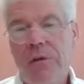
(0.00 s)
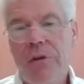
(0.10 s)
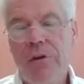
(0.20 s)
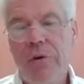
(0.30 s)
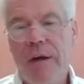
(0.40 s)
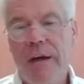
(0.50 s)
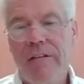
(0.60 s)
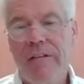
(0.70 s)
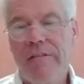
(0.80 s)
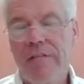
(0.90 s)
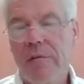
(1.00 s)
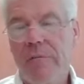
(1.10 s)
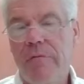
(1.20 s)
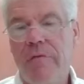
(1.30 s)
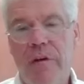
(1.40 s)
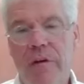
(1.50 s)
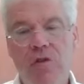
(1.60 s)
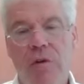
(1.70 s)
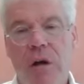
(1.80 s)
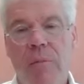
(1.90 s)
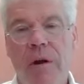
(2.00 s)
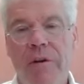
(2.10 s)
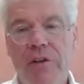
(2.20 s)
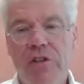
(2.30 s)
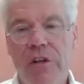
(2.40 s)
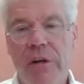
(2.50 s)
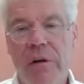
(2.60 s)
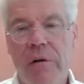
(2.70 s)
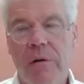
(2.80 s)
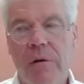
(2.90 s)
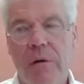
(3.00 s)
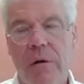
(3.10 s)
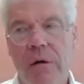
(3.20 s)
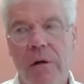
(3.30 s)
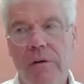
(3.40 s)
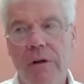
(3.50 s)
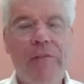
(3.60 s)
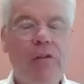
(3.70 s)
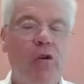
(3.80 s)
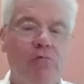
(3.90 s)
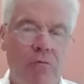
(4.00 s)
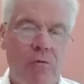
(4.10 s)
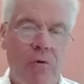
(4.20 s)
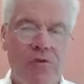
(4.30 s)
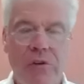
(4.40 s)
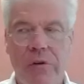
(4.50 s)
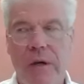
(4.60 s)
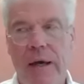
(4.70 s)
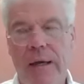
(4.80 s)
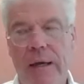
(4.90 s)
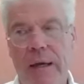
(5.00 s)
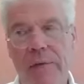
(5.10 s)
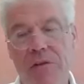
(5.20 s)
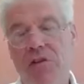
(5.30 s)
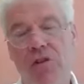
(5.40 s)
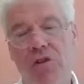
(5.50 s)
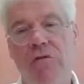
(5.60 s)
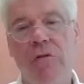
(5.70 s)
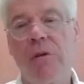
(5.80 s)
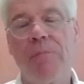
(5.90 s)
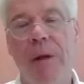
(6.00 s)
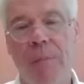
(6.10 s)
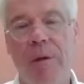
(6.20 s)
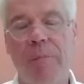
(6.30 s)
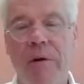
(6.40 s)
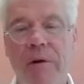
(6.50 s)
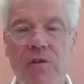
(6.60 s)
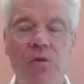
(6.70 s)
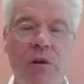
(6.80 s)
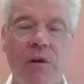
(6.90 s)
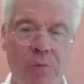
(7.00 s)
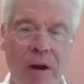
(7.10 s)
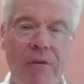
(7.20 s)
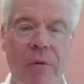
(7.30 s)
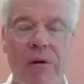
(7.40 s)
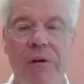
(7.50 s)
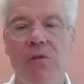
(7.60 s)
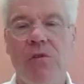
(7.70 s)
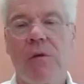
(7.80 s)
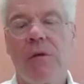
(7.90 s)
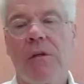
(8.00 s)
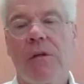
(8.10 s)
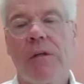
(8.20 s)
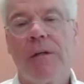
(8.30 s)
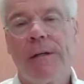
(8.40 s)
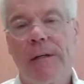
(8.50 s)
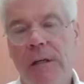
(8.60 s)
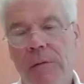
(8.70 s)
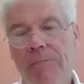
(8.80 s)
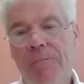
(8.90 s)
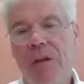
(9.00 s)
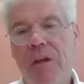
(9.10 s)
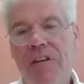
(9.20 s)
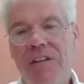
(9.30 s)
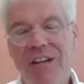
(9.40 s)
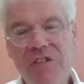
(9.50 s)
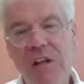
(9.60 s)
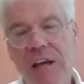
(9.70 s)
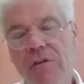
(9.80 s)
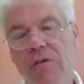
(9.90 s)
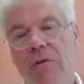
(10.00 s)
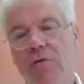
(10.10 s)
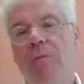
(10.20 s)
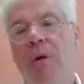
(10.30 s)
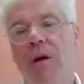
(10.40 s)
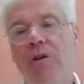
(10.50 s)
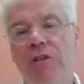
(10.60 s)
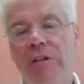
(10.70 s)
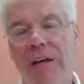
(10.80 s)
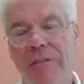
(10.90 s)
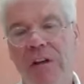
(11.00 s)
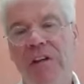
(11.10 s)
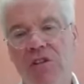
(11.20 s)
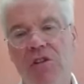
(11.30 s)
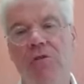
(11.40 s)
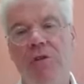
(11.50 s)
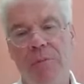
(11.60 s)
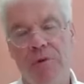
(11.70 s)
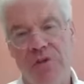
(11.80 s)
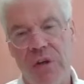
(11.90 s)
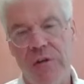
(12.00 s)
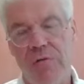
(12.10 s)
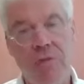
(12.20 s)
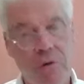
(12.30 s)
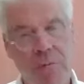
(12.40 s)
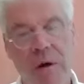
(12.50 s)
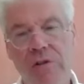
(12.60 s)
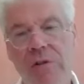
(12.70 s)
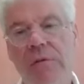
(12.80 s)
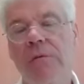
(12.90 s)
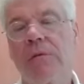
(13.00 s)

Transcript: you have very strong market share. Uh, you know, I have little rules. Okay, I, and this is true in public markets as well as private markets. Um, if it doesn't have a gross margin of at least thirty percent gross margin,